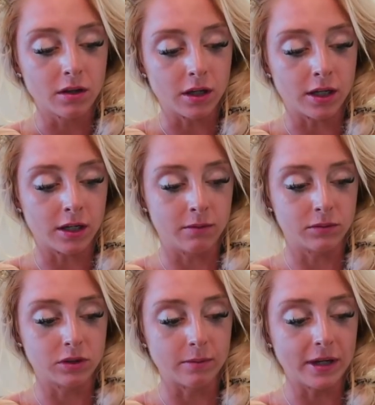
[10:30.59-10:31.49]

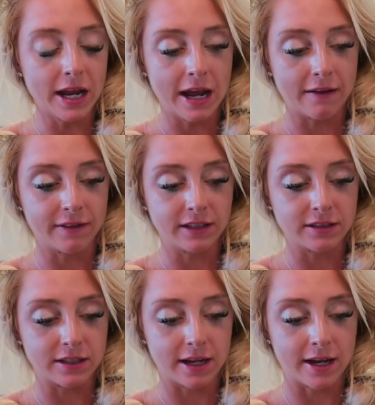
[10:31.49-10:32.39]
Um, so I'm gonna have these
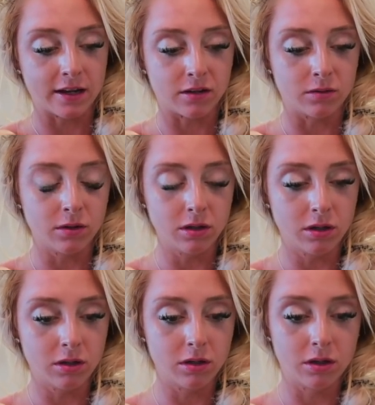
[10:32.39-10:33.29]
now
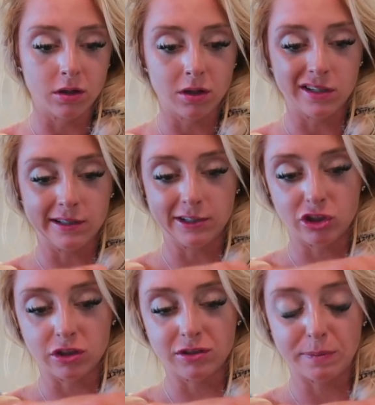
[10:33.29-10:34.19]

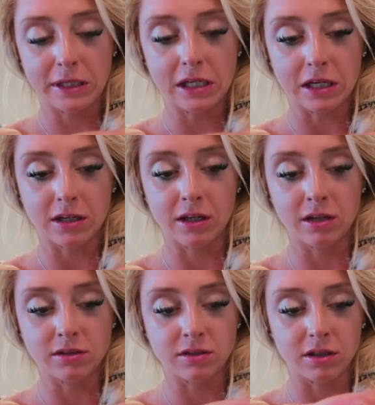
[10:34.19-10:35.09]
just
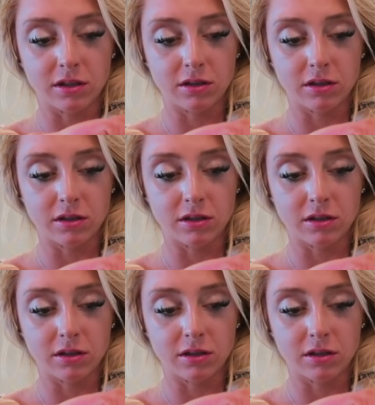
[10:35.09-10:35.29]
because